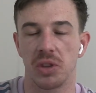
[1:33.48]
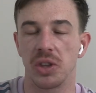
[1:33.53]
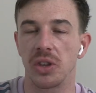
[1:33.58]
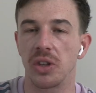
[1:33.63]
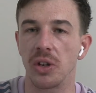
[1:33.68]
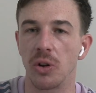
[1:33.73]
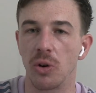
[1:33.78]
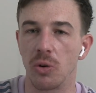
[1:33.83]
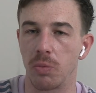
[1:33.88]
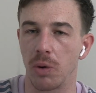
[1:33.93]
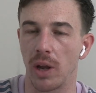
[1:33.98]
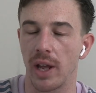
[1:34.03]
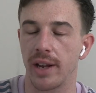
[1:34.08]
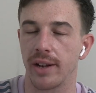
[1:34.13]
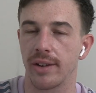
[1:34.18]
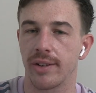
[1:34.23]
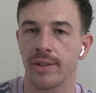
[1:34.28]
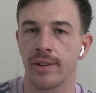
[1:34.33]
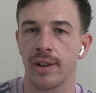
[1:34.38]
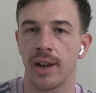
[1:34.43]
the All
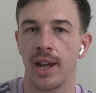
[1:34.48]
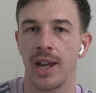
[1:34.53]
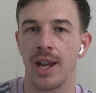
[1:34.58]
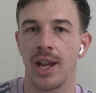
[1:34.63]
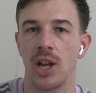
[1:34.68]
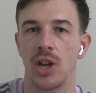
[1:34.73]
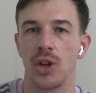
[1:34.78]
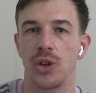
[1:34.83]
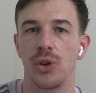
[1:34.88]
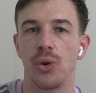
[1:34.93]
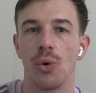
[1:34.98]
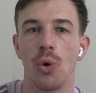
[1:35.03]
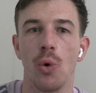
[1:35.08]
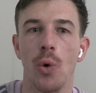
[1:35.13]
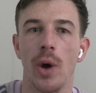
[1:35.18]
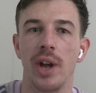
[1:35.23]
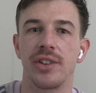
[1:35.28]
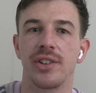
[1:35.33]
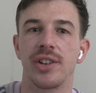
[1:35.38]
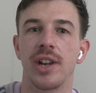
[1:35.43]
Blacks, you
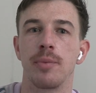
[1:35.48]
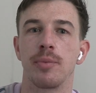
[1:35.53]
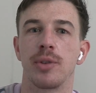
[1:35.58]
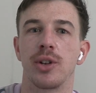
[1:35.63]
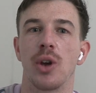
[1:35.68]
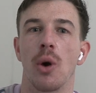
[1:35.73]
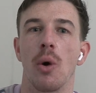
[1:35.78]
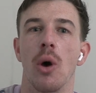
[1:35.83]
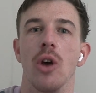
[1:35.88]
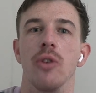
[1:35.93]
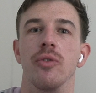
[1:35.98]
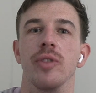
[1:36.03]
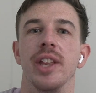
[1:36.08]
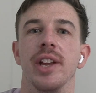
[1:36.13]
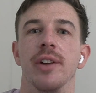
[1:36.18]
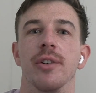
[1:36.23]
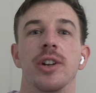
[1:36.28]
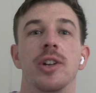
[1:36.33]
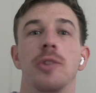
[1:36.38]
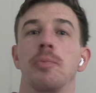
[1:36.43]
always seem to go over
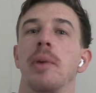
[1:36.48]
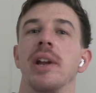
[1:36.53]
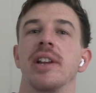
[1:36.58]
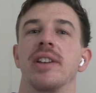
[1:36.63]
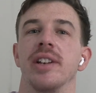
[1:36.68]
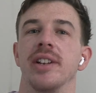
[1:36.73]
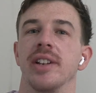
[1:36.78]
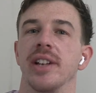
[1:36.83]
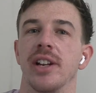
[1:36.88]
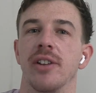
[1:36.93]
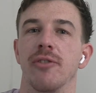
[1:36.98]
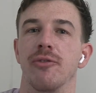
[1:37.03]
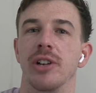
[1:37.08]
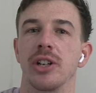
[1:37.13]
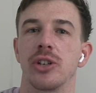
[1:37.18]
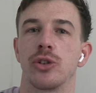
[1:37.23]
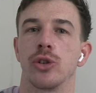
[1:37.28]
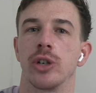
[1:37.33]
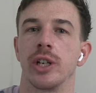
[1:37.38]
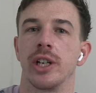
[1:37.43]
there expecting to get a
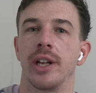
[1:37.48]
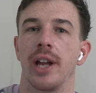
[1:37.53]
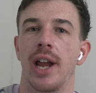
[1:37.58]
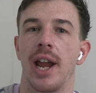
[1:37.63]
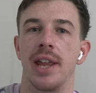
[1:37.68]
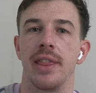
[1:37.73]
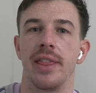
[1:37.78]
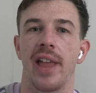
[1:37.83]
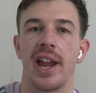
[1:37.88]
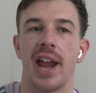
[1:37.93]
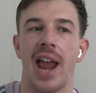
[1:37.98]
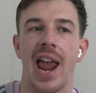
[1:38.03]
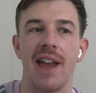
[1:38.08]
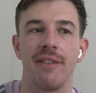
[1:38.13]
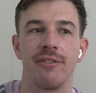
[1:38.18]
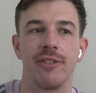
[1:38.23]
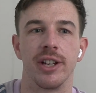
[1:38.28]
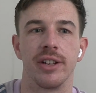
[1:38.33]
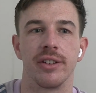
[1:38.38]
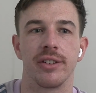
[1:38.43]
victory, and they
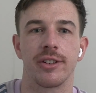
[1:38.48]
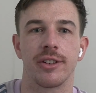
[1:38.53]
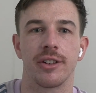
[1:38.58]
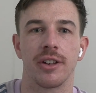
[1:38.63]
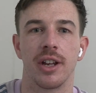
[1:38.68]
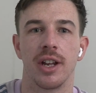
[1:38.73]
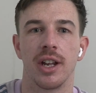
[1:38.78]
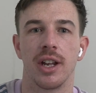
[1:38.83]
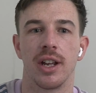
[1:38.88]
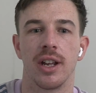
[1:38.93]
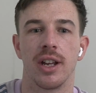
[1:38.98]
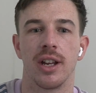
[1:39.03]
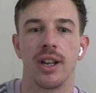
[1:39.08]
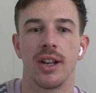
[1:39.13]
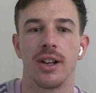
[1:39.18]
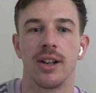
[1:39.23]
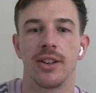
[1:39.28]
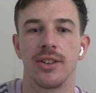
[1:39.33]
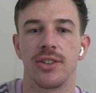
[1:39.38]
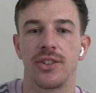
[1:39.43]
haven't
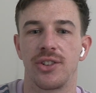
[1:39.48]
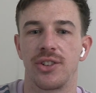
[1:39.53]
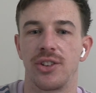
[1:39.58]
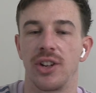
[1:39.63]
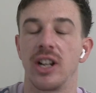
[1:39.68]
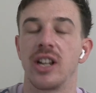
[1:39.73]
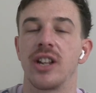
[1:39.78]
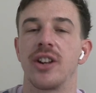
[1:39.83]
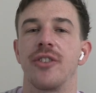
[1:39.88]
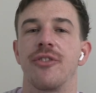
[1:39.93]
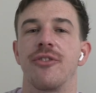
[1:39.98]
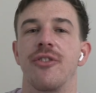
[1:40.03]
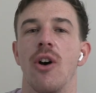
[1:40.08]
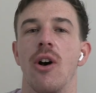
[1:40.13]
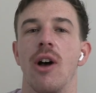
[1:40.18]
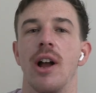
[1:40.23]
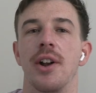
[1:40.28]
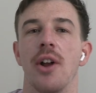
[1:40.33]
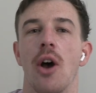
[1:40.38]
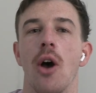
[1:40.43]

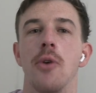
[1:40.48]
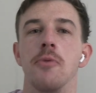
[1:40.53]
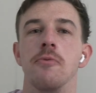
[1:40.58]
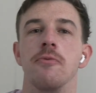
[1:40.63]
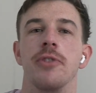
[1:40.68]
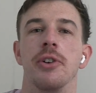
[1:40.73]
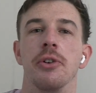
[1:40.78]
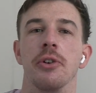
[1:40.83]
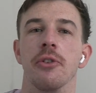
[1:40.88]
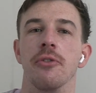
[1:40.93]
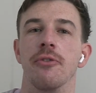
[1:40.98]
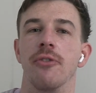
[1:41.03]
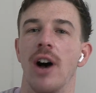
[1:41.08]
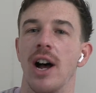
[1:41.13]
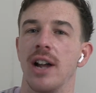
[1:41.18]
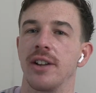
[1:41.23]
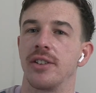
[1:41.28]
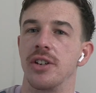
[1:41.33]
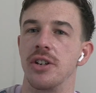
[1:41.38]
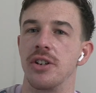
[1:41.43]
solidified home field
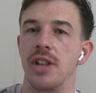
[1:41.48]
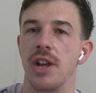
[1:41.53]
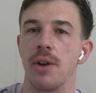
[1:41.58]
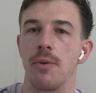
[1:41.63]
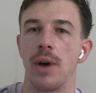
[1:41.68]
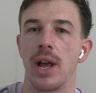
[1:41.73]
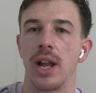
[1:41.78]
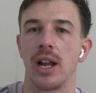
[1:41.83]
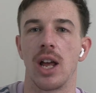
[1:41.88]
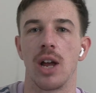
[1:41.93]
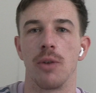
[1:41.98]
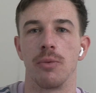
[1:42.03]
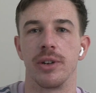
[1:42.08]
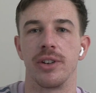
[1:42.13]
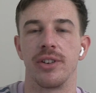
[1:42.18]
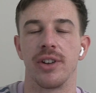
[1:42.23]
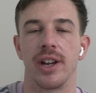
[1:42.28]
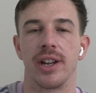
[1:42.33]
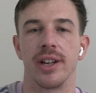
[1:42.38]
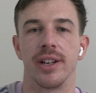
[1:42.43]
advantage that well, I would
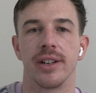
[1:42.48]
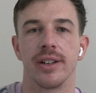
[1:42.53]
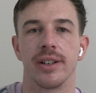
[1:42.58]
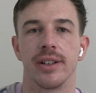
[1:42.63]
say.